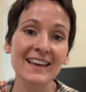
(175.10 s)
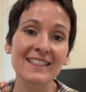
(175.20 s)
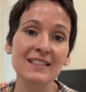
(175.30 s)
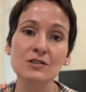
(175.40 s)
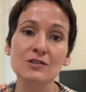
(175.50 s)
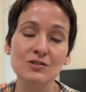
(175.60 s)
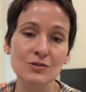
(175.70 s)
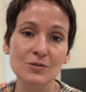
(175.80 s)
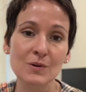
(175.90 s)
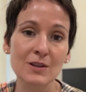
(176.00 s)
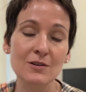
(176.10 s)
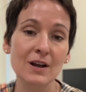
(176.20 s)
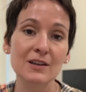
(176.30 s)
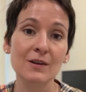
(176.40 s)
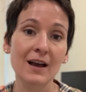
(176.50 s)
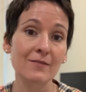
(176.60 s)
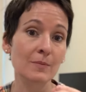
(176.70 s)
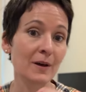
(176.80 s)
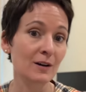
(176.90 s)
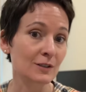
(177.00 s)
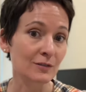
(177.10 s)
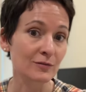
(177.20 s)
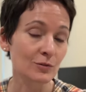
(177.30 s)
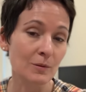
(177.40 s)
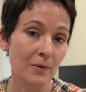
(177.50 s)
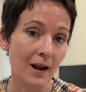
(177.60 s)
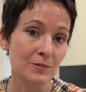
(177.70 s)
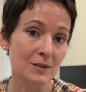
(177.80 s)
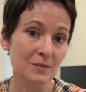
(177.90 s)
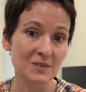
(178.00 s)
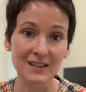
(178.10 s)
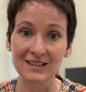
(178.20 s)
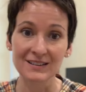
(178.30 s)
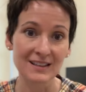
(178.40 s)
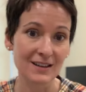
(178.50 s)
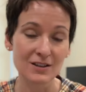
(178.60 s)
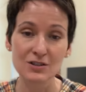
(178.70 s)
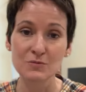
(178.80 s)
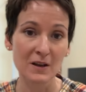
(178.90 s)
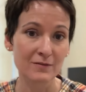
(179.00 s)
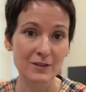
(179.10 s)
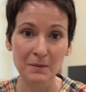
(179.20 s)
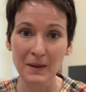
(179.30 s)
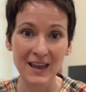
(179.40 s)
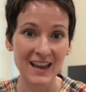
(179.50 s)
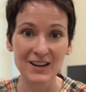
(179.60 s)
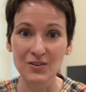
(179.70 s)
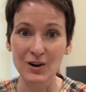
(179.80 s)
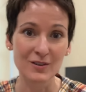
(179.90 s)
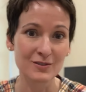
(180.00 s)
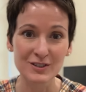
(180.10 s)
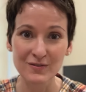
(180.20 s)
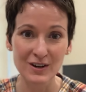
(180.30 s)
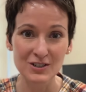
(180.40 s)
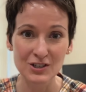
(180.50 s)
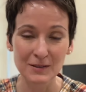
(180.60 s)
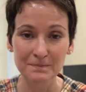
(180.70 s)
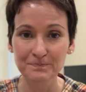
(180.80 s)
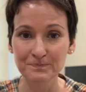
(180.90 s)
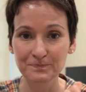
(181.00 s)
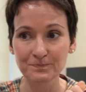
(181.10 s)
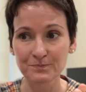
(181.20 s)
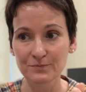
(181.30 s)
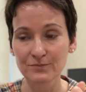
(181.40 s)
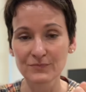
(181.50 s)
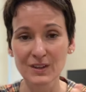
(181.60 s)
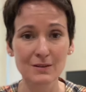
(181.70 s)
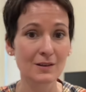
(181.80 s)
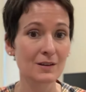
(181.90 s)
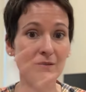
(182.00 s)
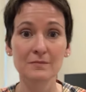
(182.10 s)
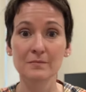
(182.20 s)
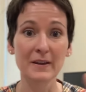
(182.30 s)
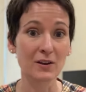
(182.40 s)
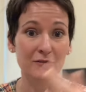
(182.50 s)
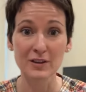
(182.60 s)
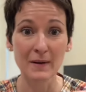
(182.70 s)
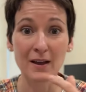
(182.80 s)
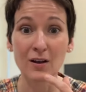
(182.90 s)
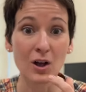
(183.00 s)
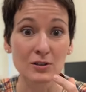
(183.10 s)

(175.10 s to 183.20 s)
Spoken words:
This is true whether or not you have a pelvic floor problem like leakage, pelvic pain, or other dysfunction, male, female, all